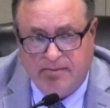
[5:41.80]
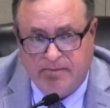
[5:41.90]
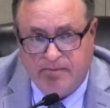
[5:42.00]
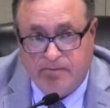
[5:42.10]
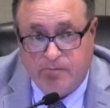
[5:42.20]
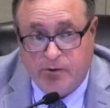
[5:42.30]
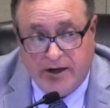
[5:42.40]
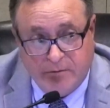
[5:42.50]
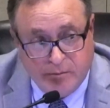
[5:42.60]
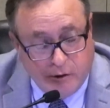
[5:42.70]
We have a
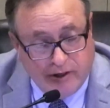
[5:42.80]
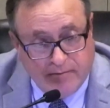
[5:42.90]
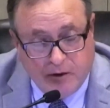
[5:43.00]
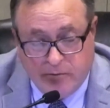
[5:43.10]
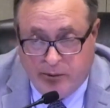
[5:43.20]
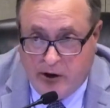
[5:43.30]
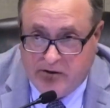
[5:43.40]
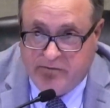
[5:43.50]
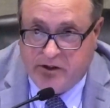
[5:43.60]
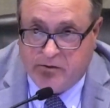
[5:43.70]
program called
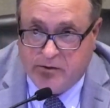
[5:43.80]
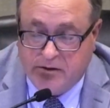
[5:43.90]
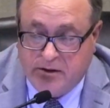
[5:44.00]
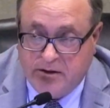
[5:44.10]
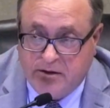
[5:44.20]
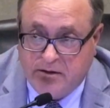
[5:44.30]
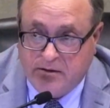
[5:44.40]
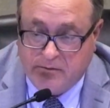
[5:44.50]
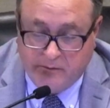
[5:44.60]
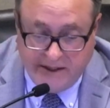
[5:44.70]
Parkview.
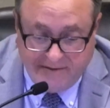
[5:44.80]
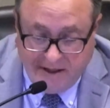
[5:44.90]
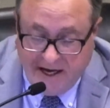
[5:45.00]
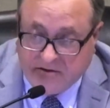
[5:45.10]
We have less.